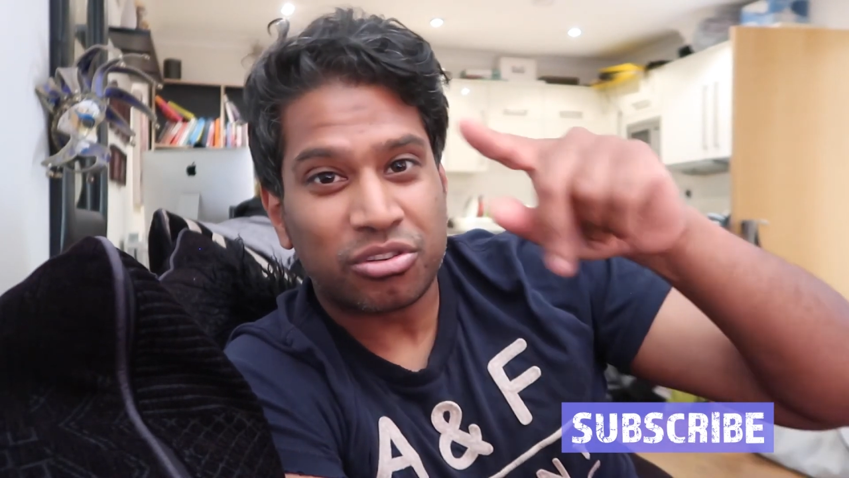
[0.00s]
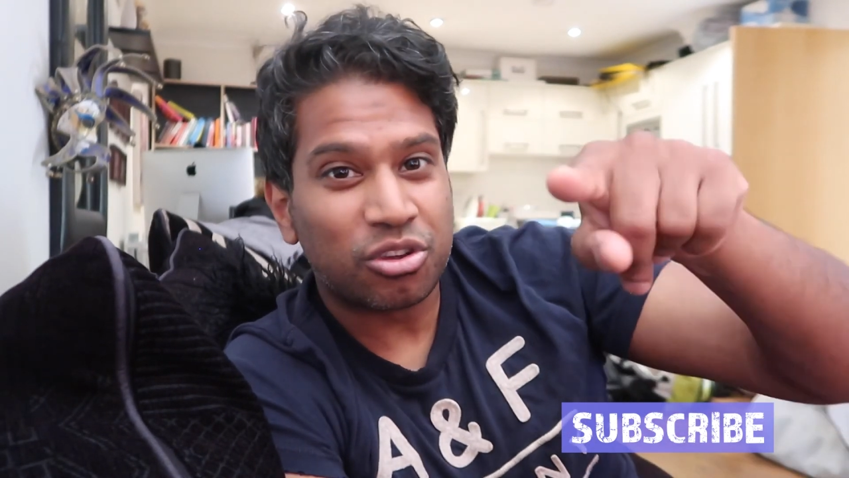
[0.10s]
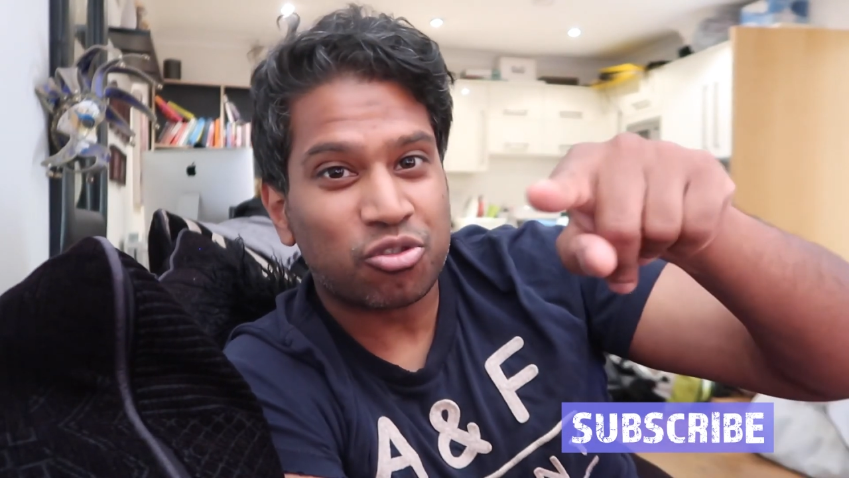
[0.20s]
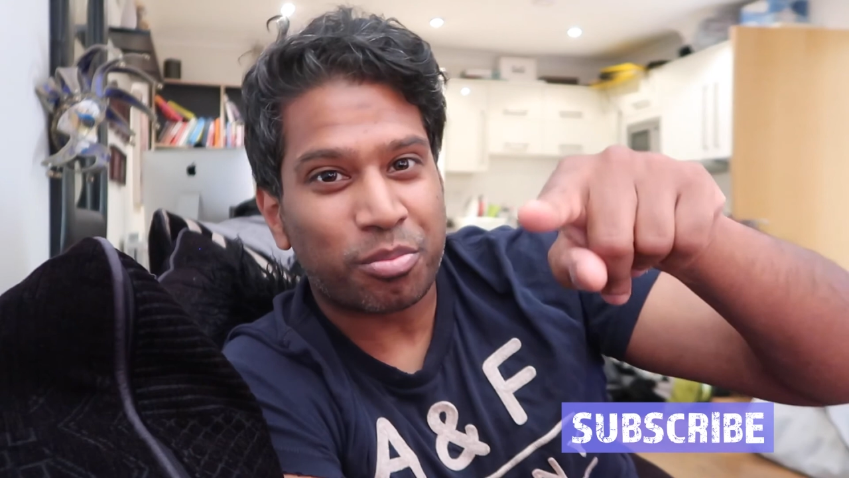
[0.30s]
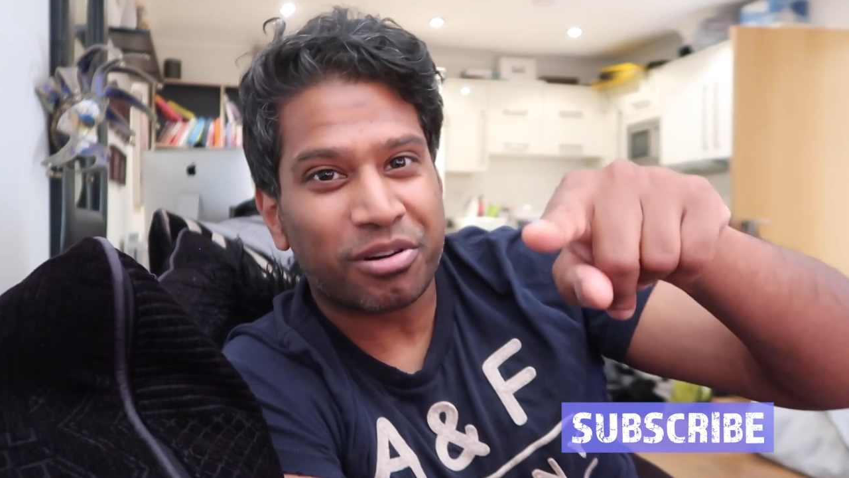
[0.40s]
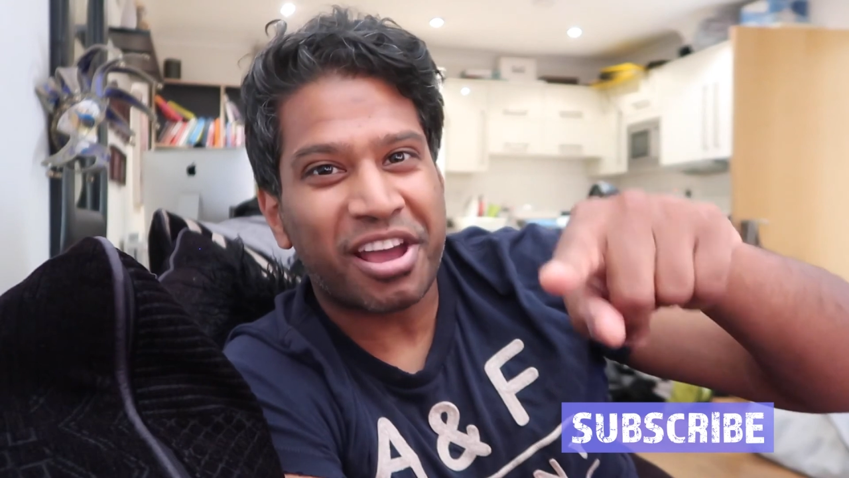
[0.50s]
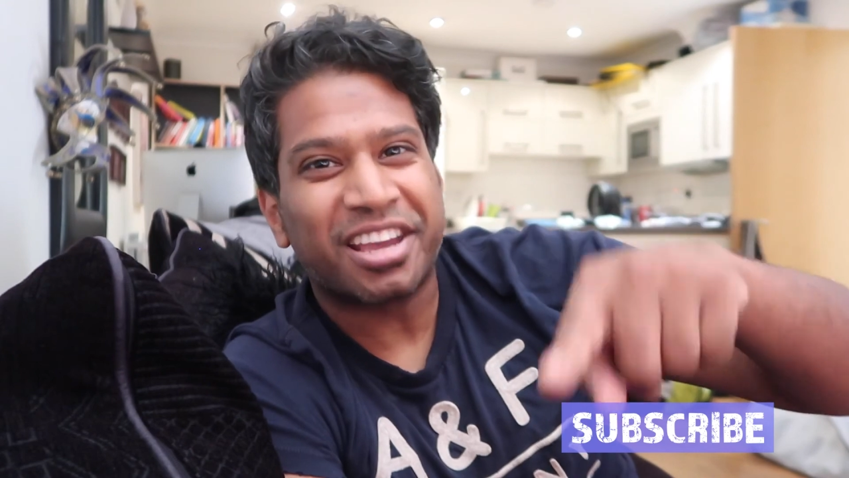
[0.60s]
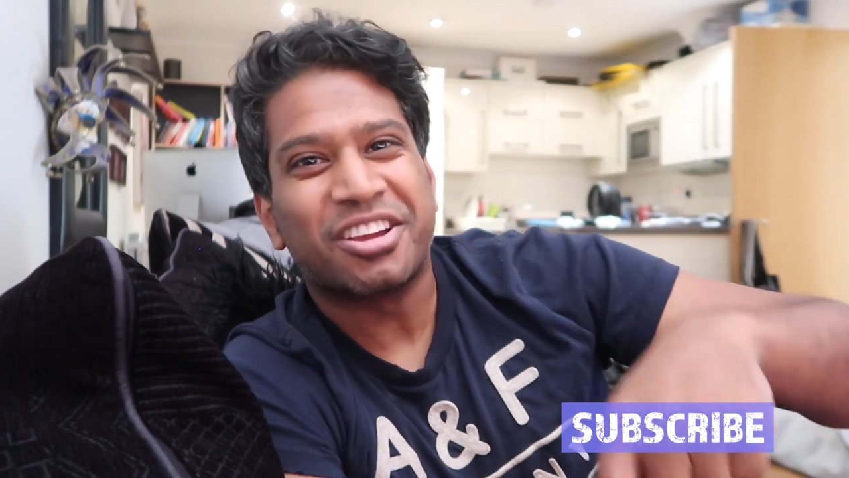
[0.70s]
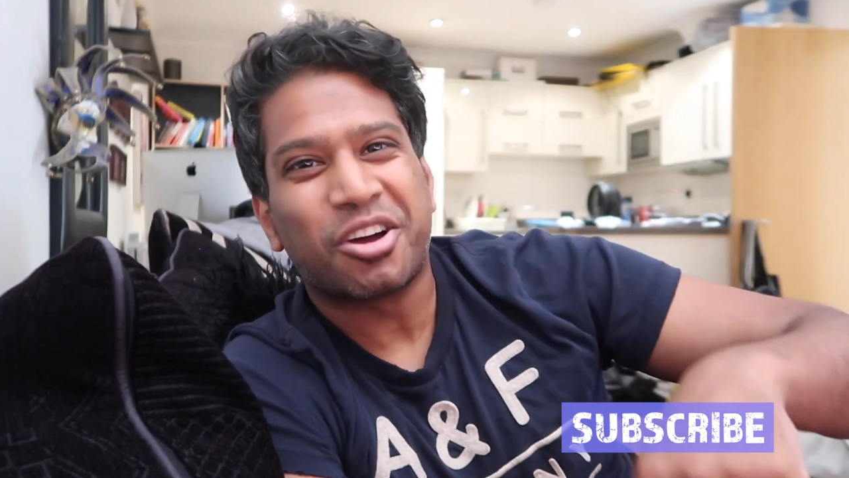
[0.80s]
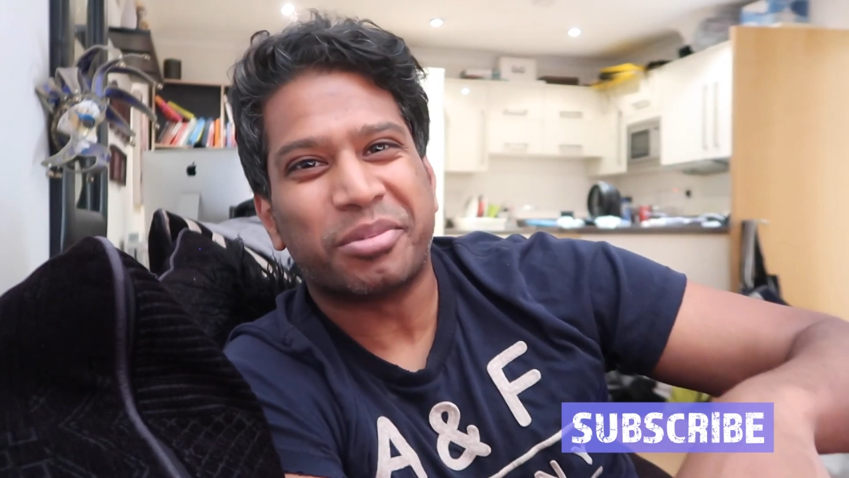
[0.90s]
Do drop a like
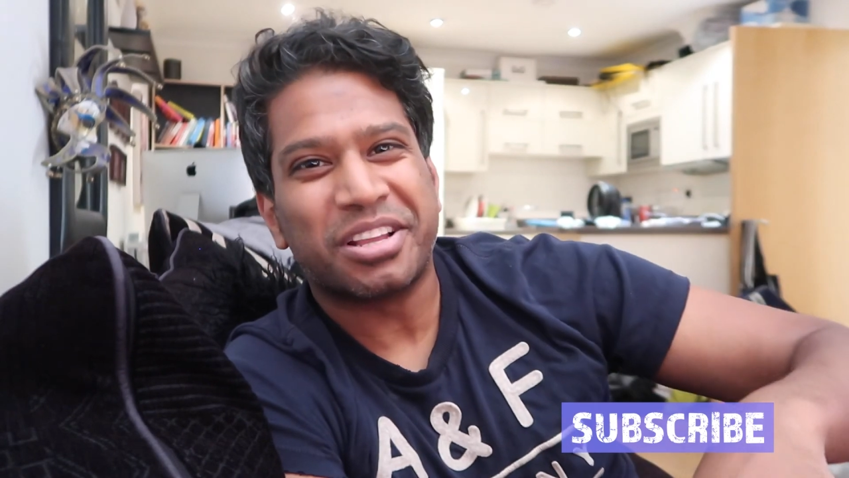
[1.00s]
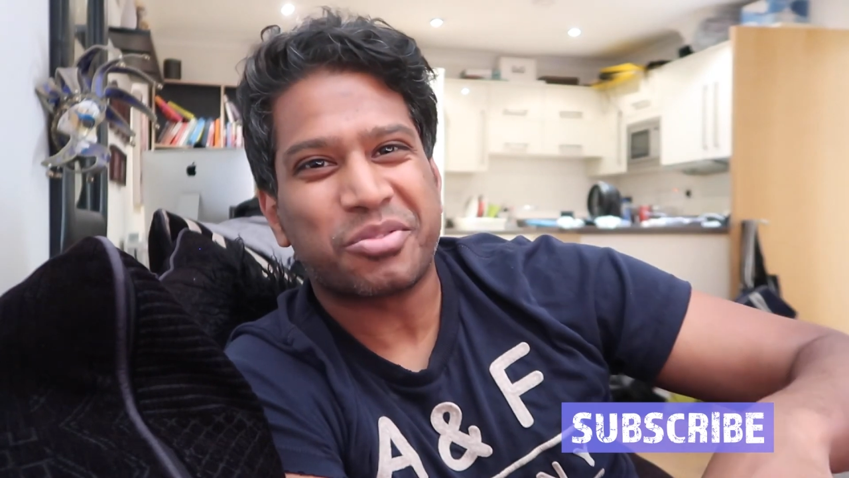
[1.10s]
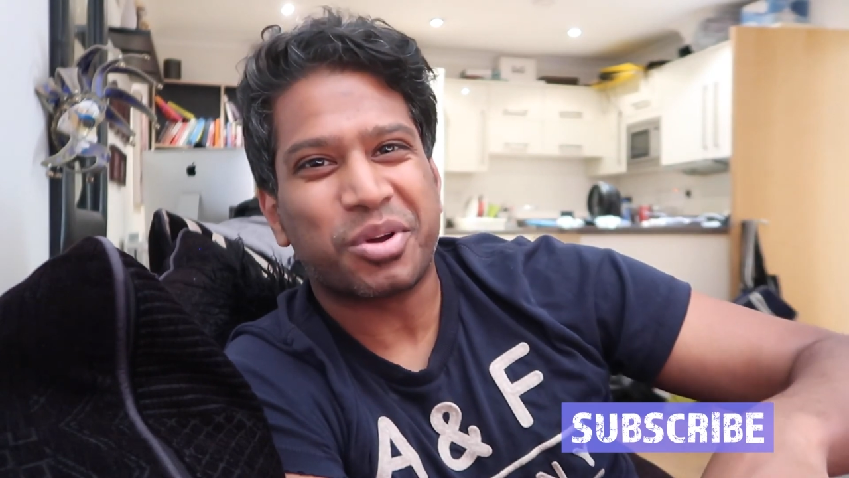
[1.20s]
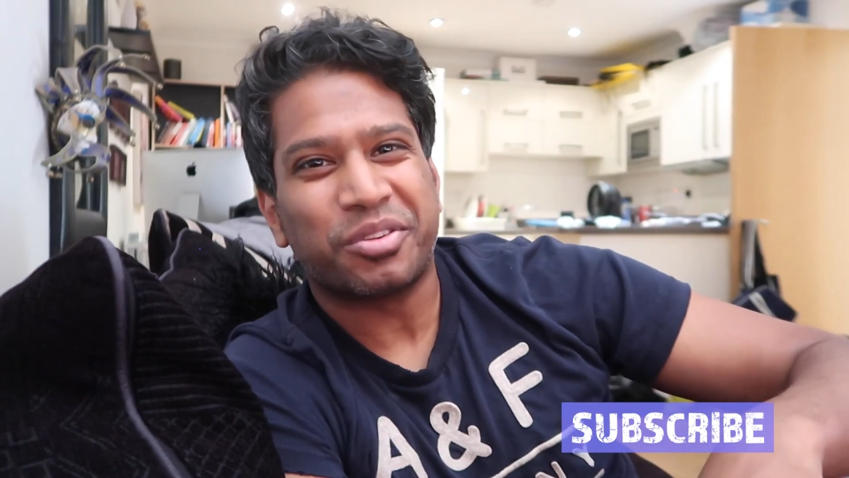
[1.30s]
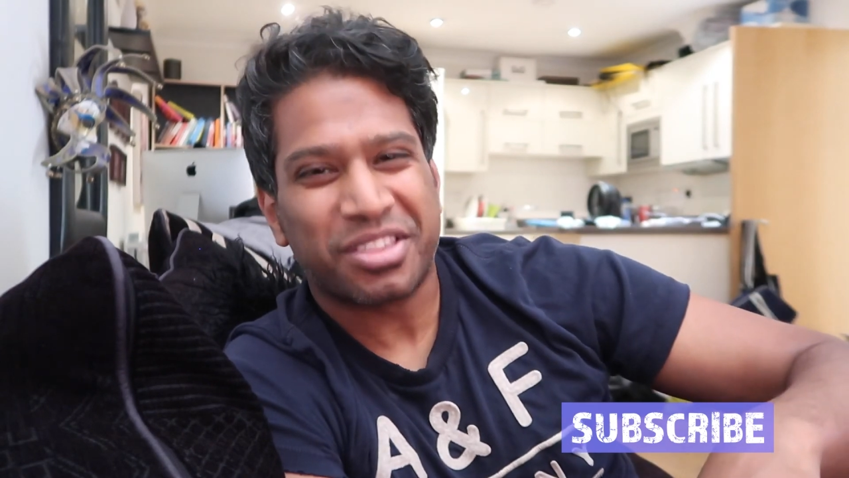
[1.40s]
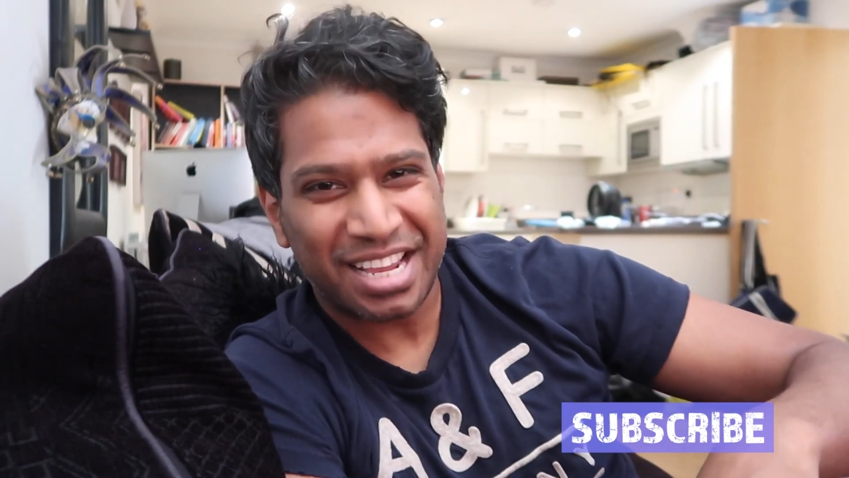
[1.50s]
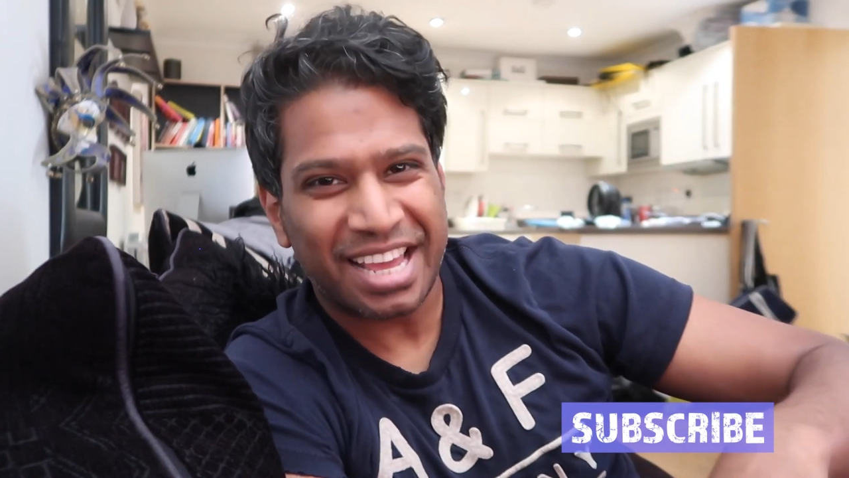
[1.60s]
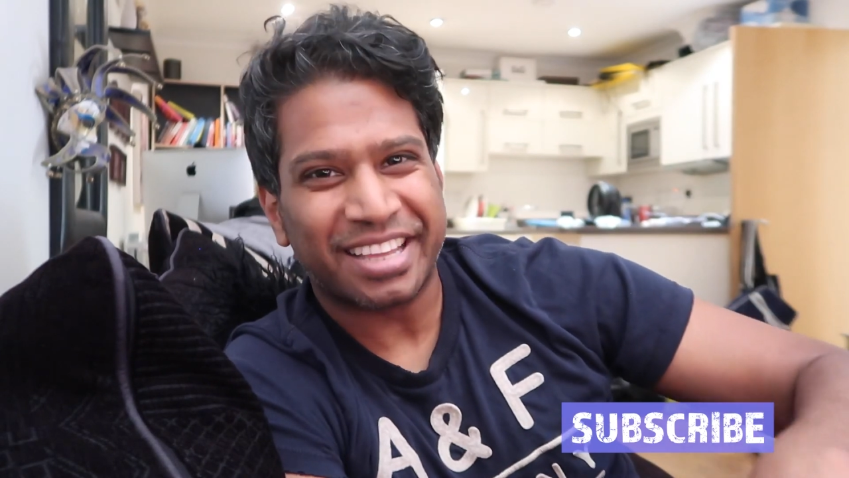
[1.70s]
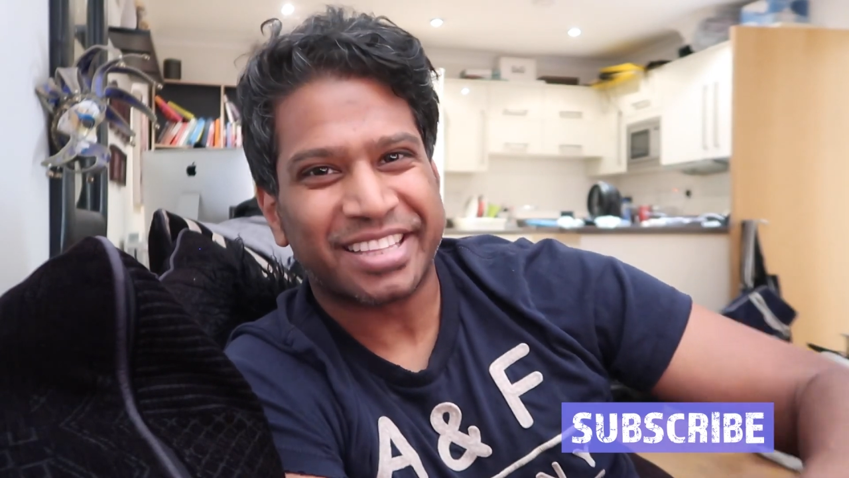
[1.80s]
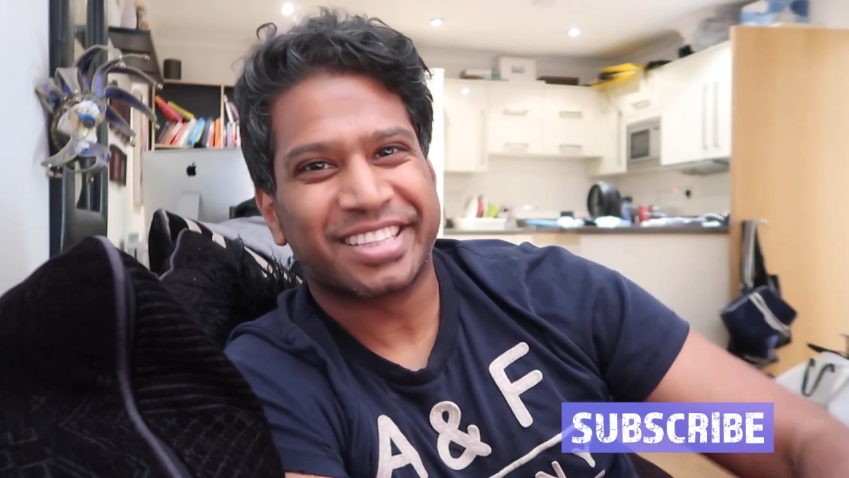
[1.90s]
and a comment as well. See you
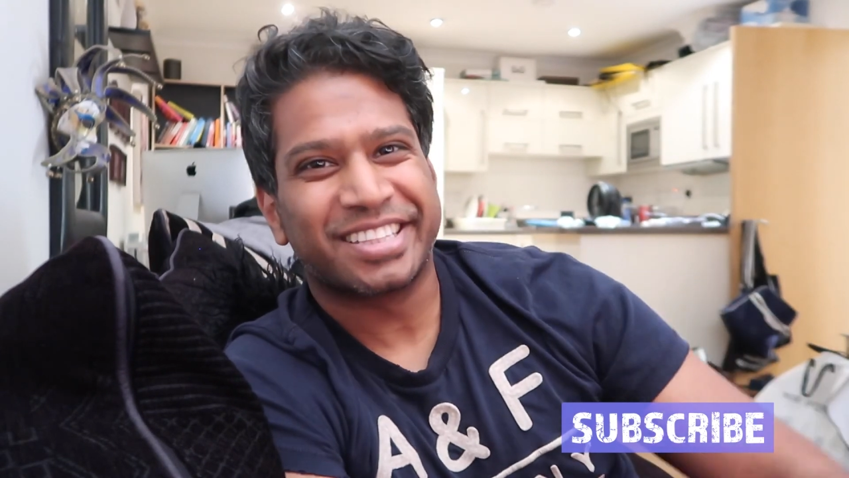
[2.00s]
later.